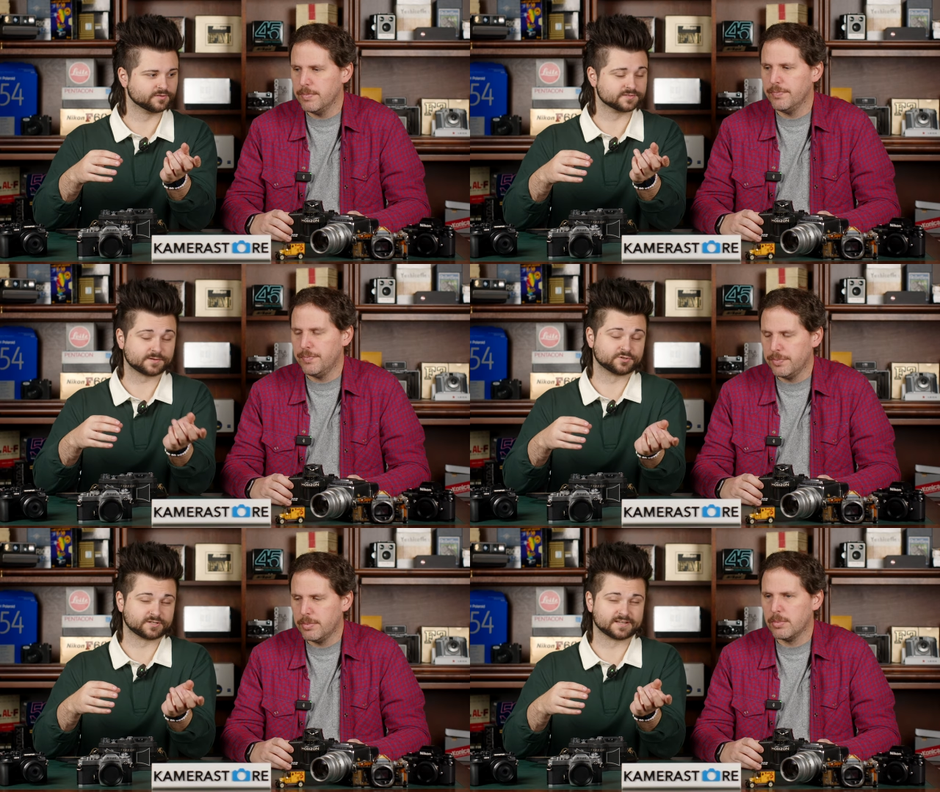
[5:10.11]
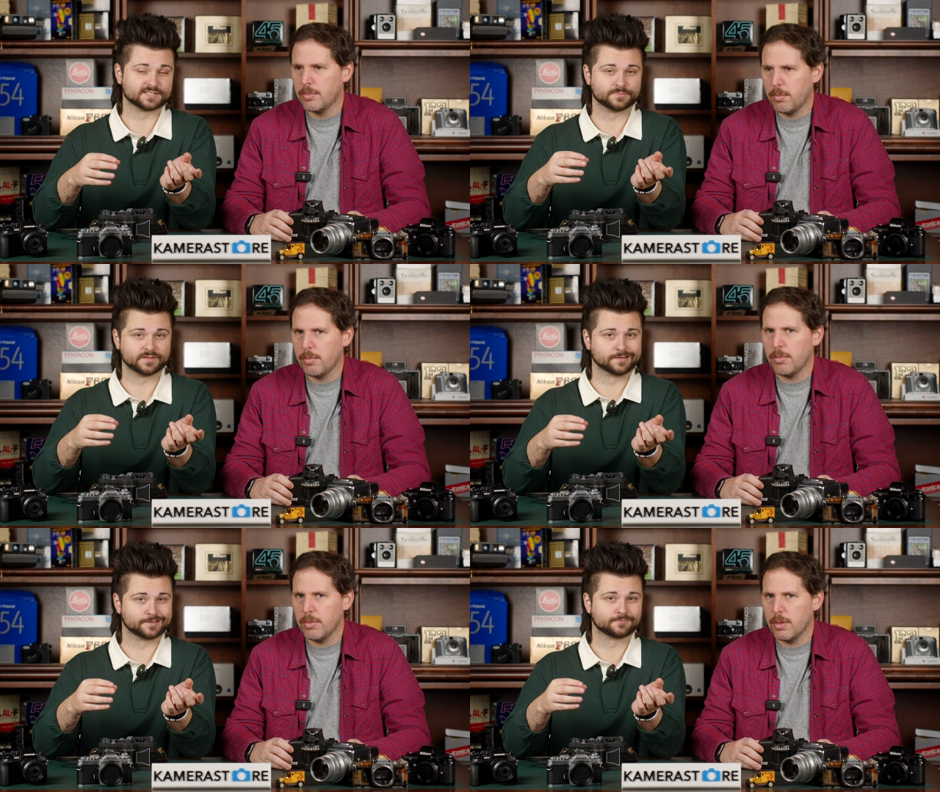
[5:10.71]
Speaker 1: the subject has to be
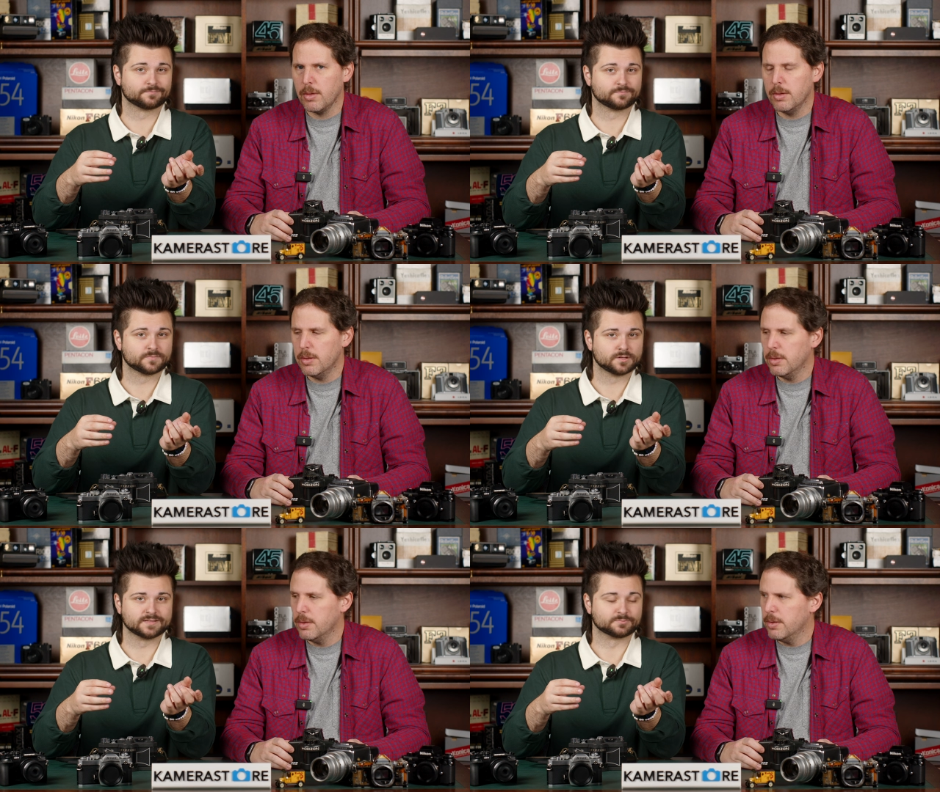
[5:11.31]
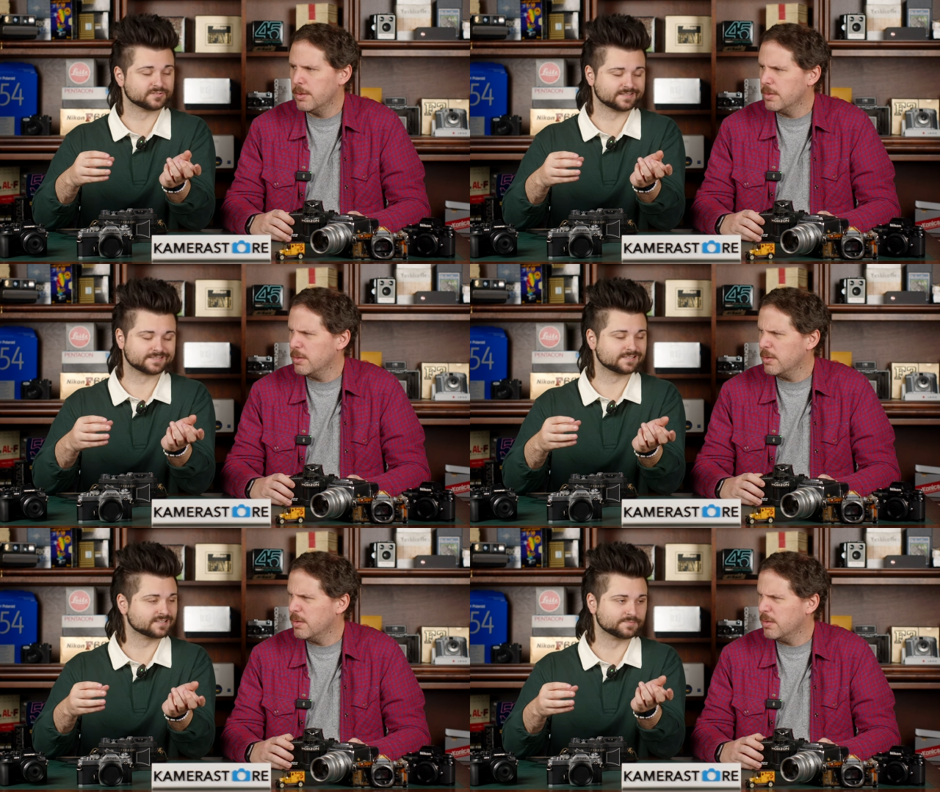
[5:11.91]
like, it was like
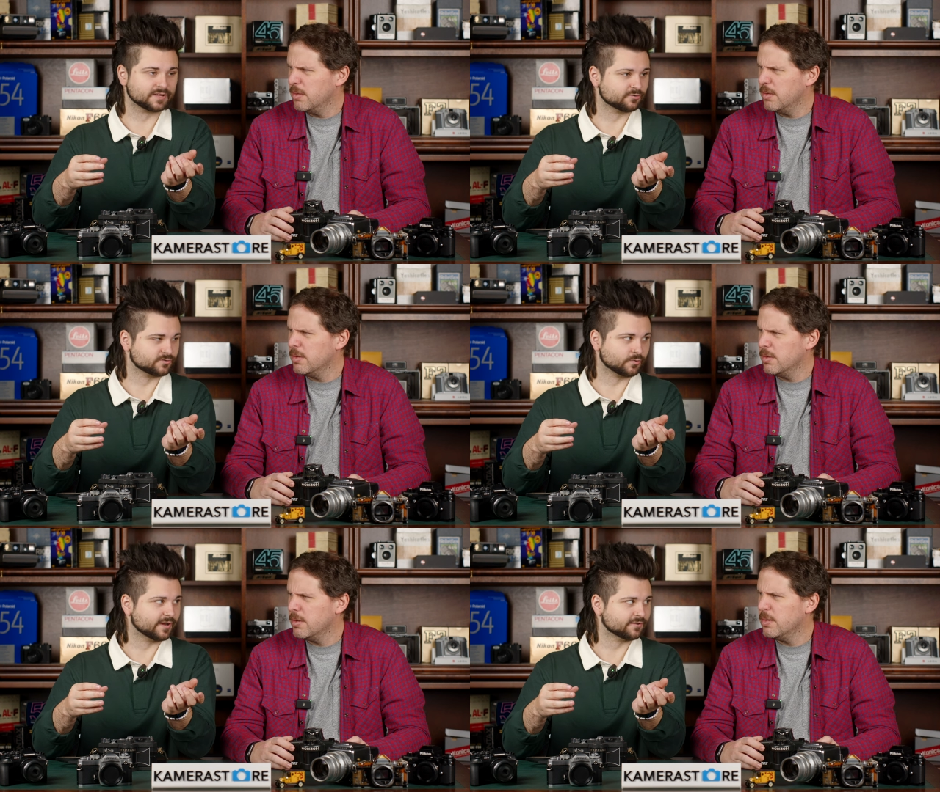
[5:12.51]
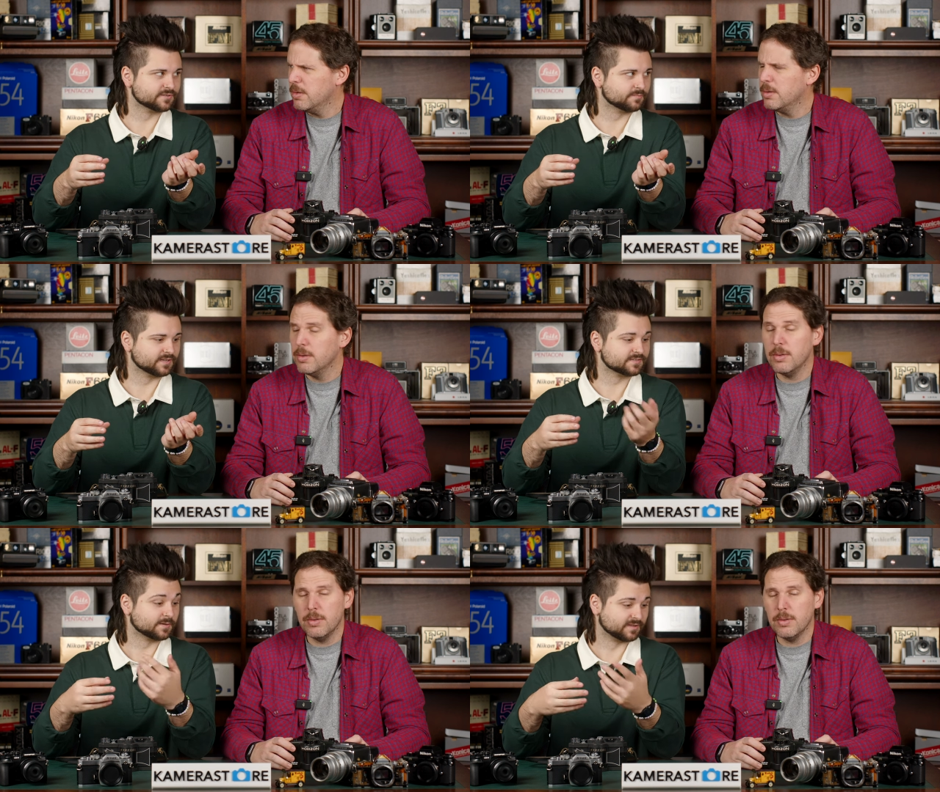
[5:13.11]
six meters away or something,
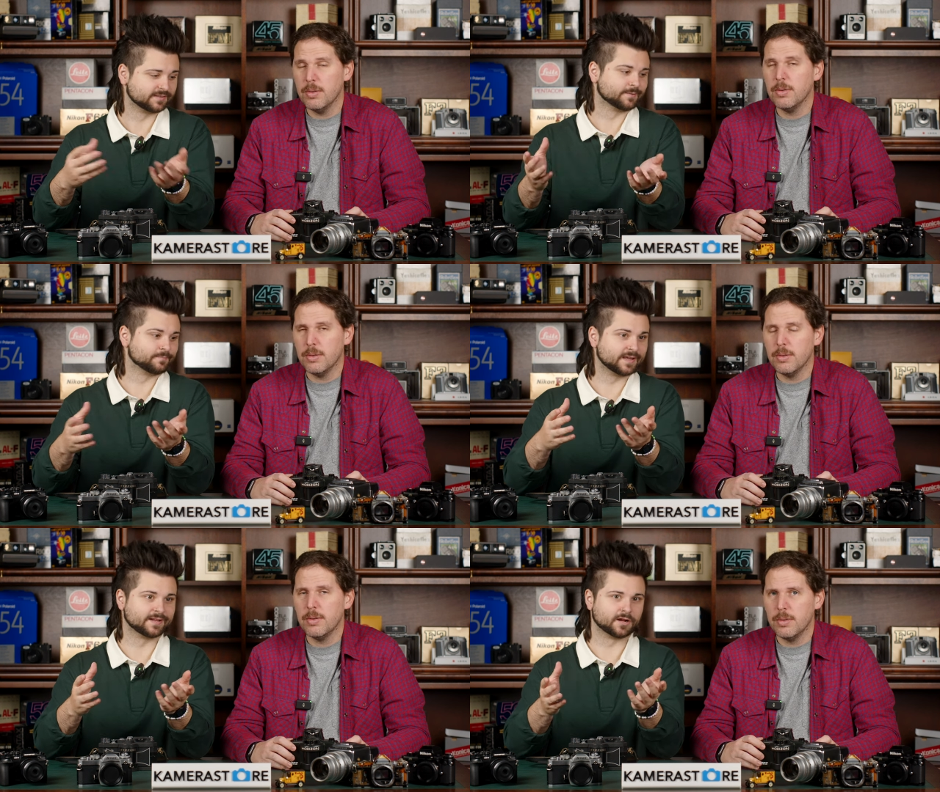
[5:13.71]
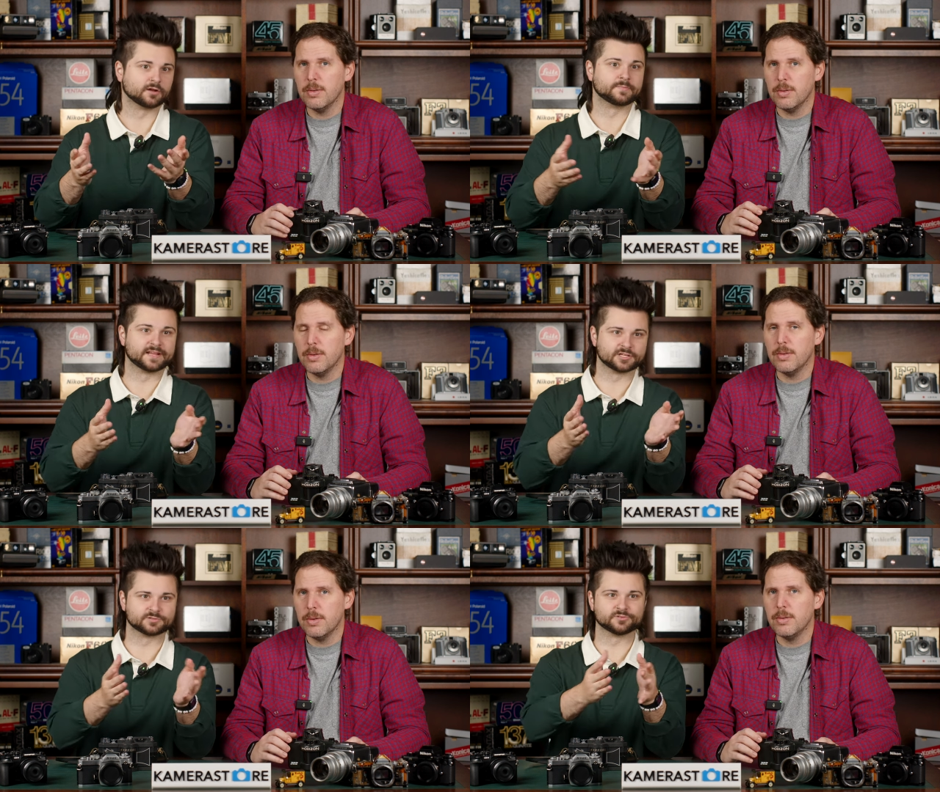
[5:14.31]
something that made it
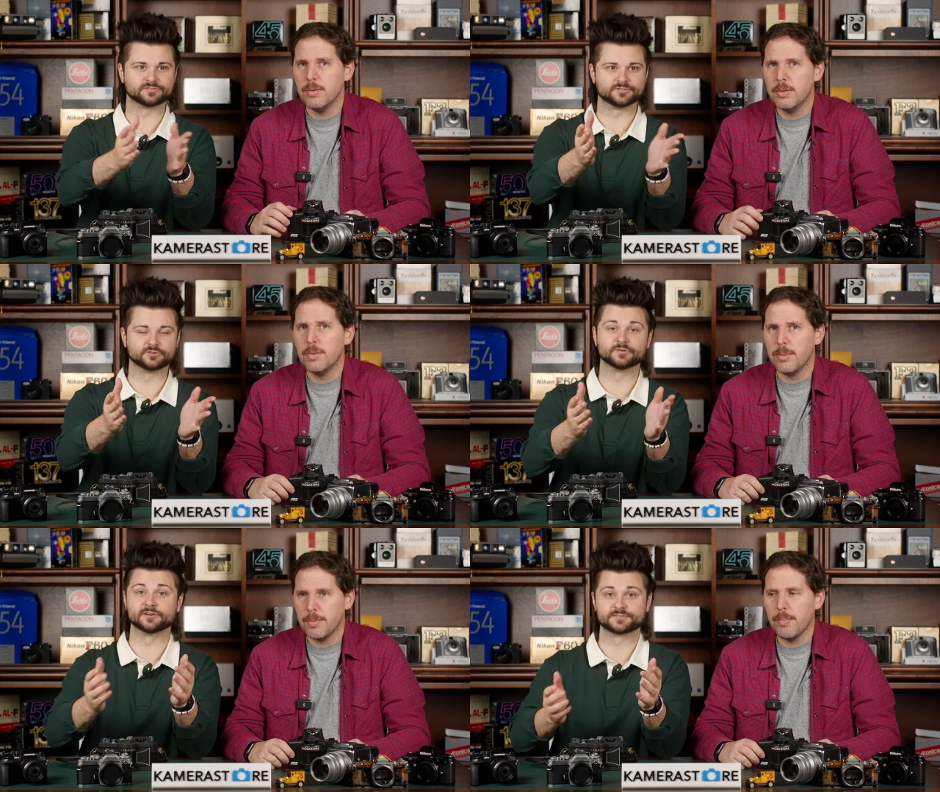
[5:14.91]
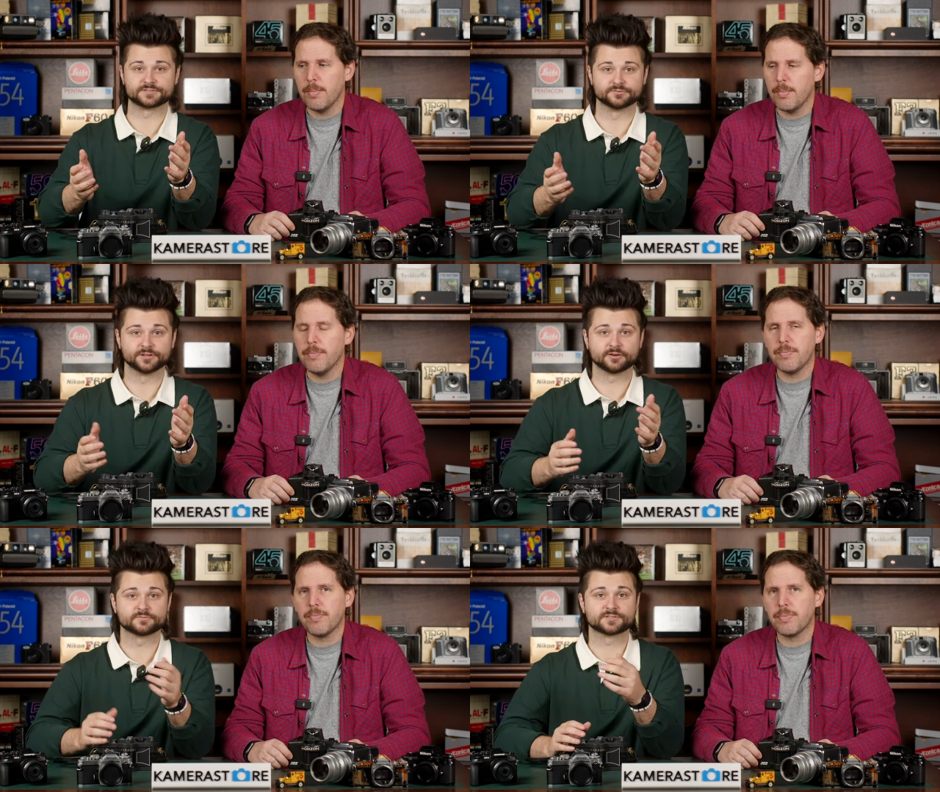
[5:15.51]
unmanageable to do in our
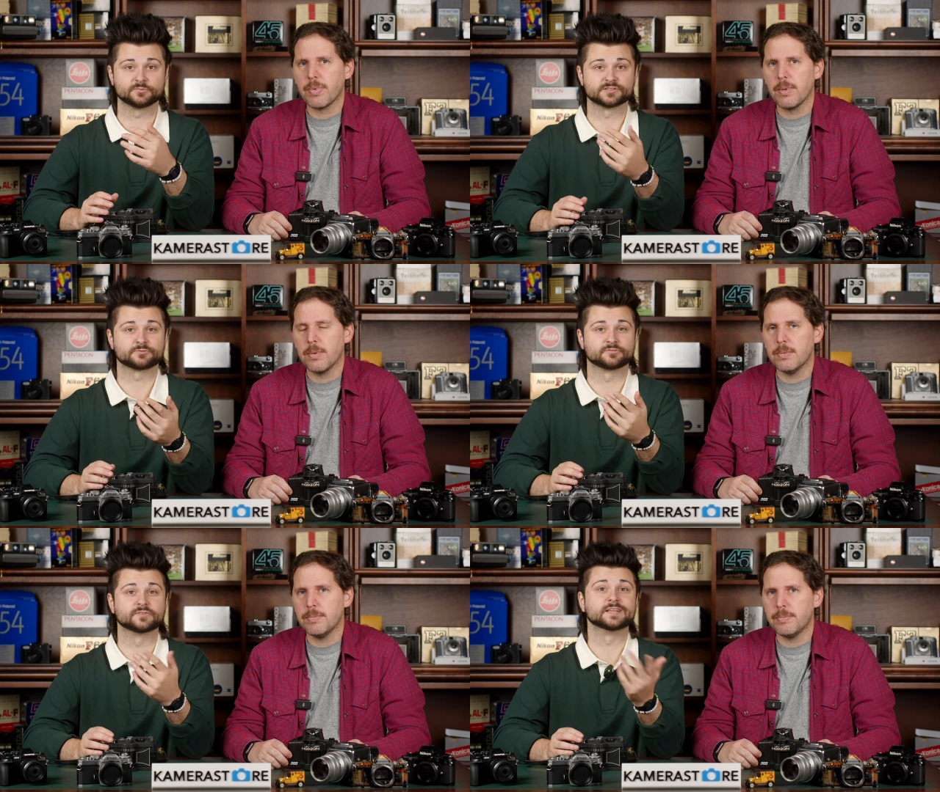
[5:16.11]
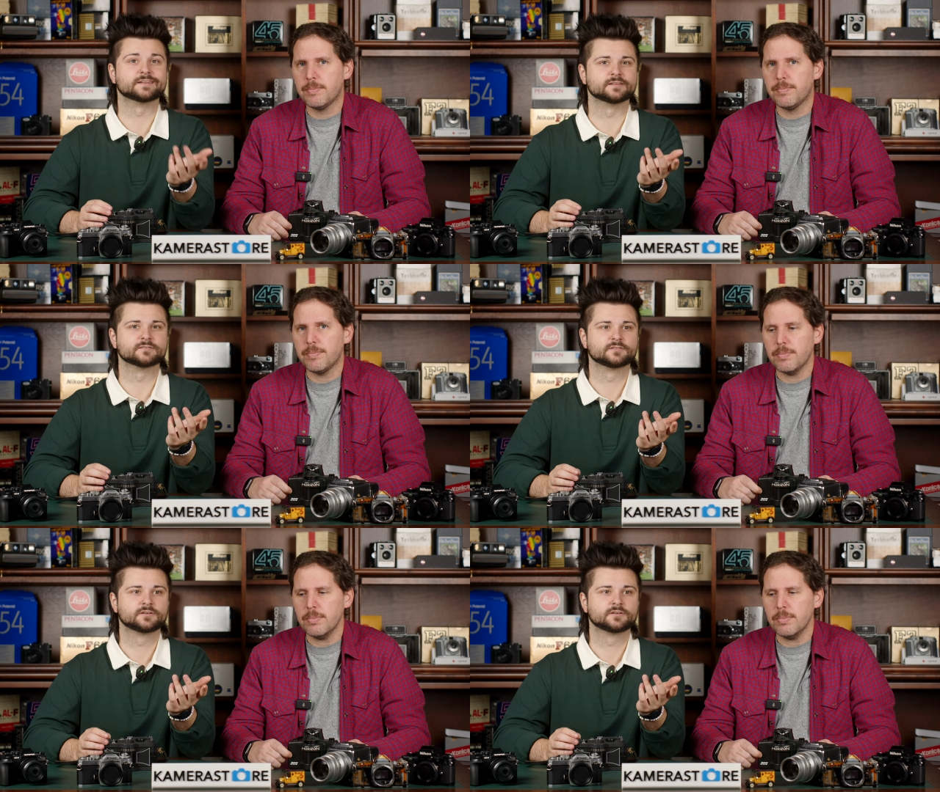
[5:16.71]
studio. So we sort of needed